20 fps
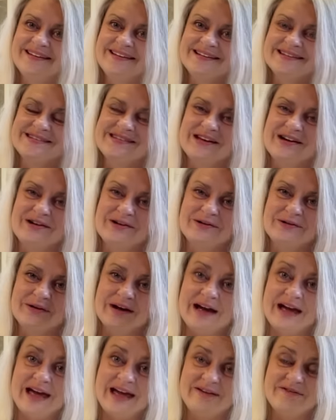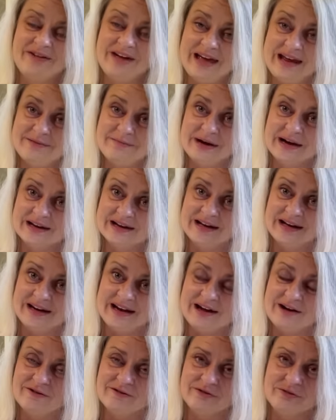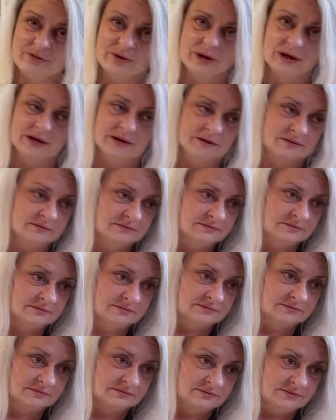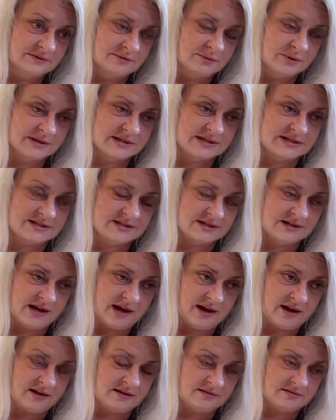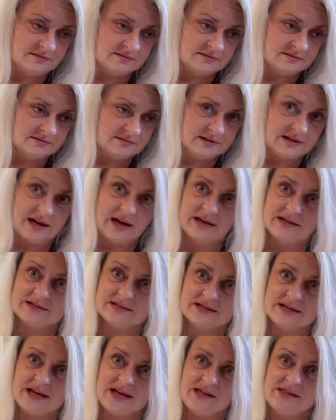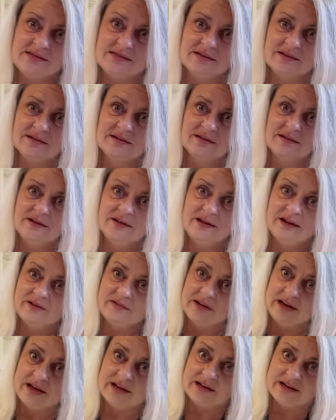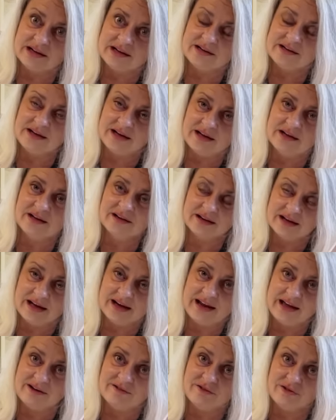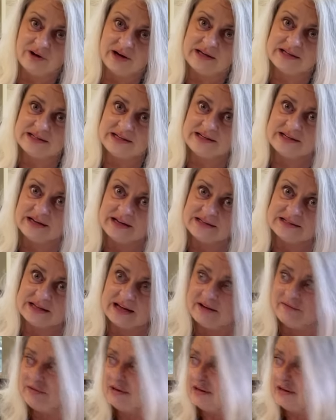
so I have had mine cut out for, what's today? The 18th. I've had it cut, down, cut out for 18 days. I have